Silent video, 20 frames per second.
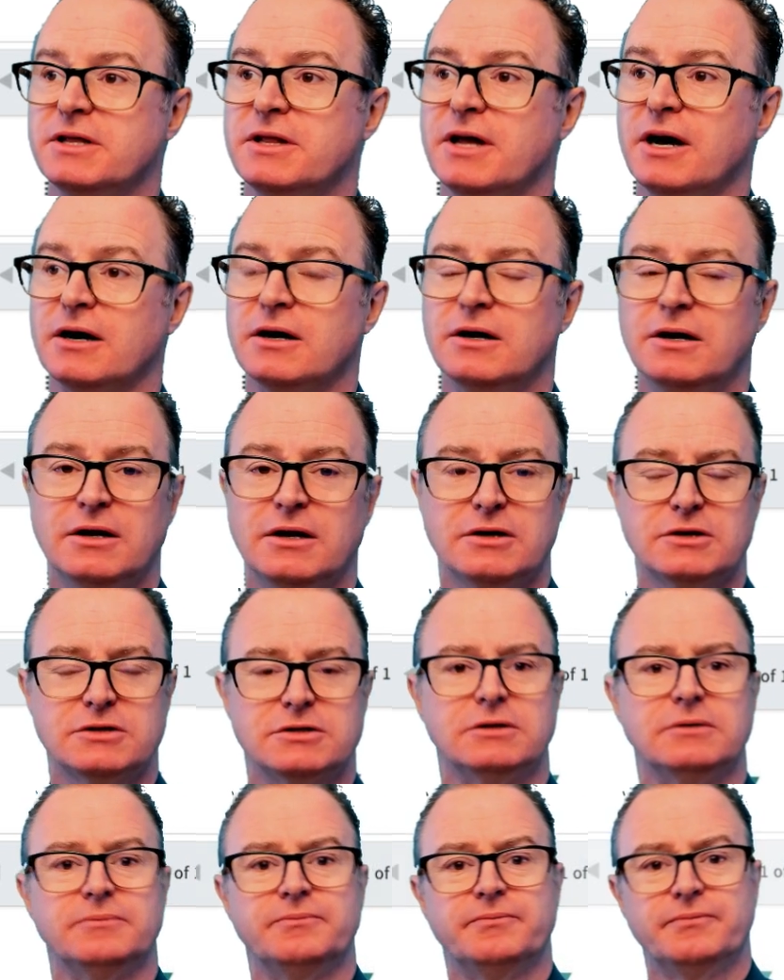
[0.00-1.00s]
there.
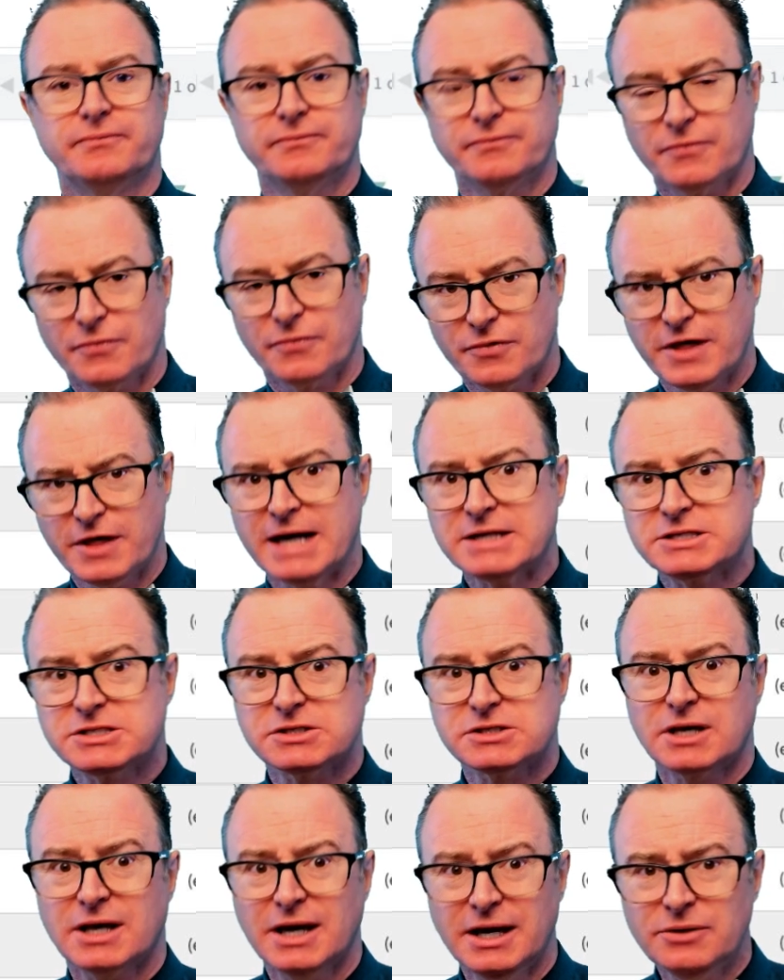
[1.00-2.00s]
So
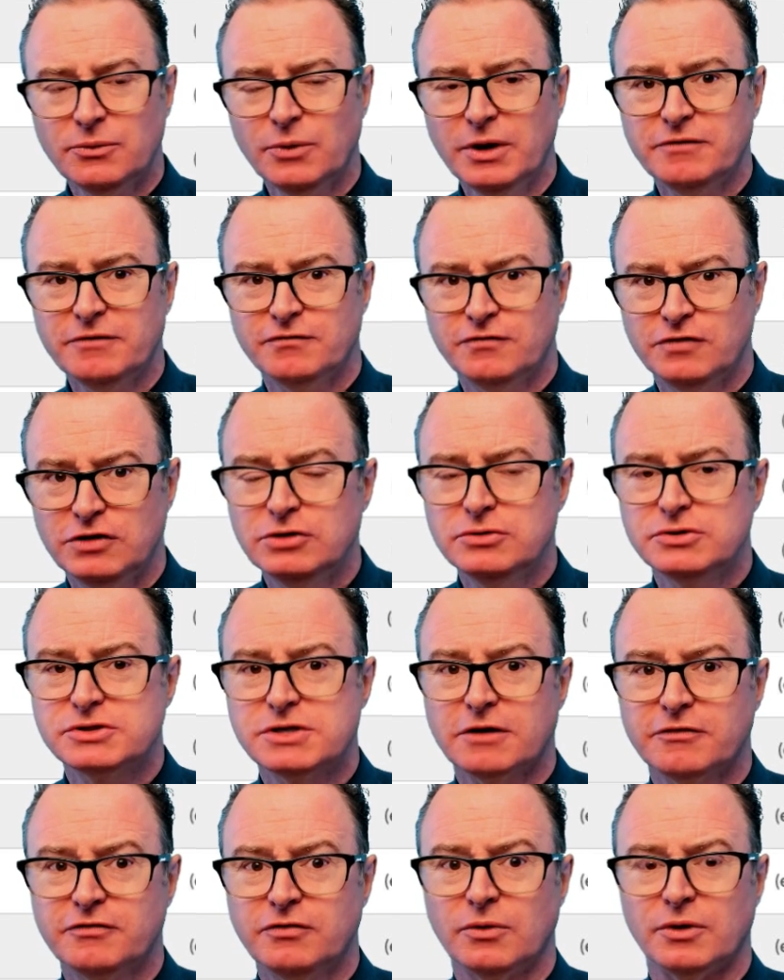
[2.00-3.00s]
that's kind of what views
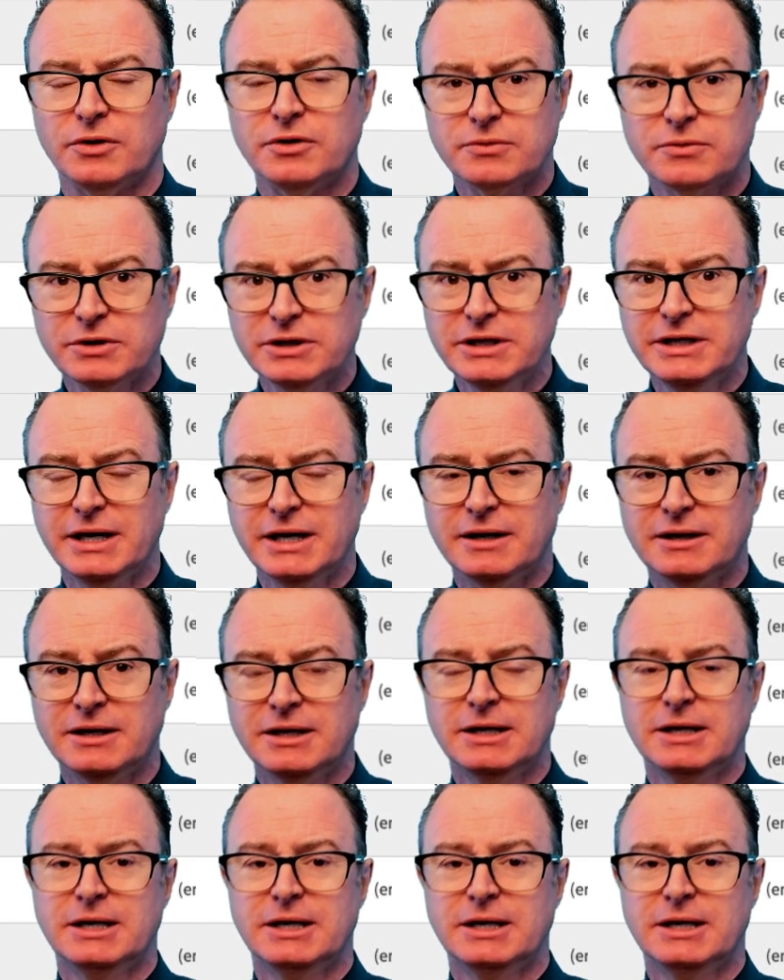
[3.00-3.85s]
are for. They're really a